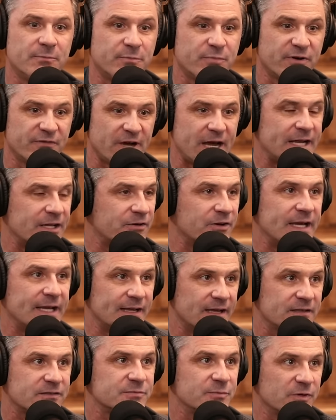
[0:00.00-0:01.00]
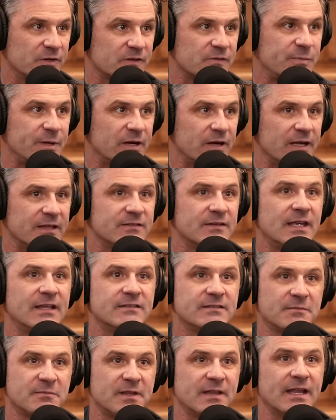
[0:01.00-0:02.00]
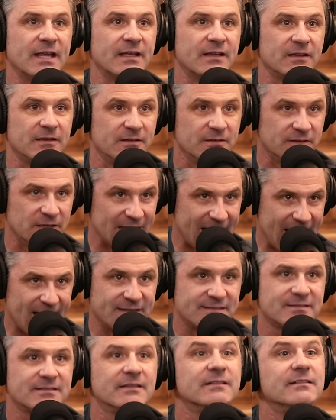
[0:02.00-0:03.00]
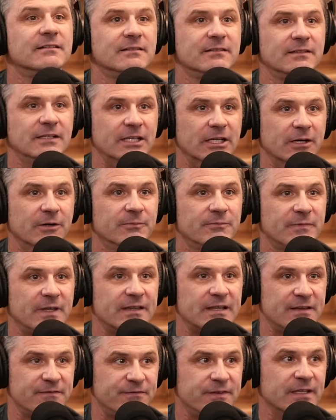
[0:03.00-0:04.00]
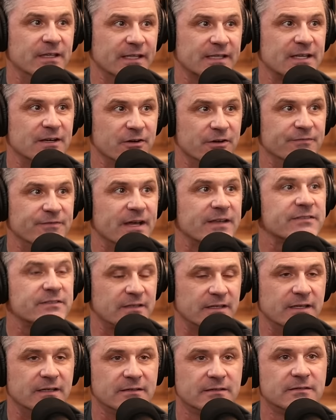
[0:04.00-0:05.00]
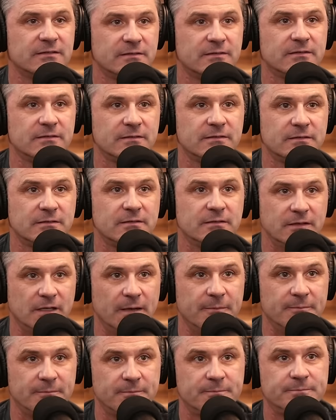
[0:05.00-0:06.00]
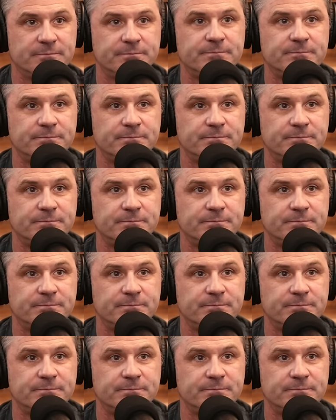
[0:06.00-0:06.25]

provide a great customer experience and something that lasts, you know, that they feel like they're invested in. Yeah. Yeah. For sure.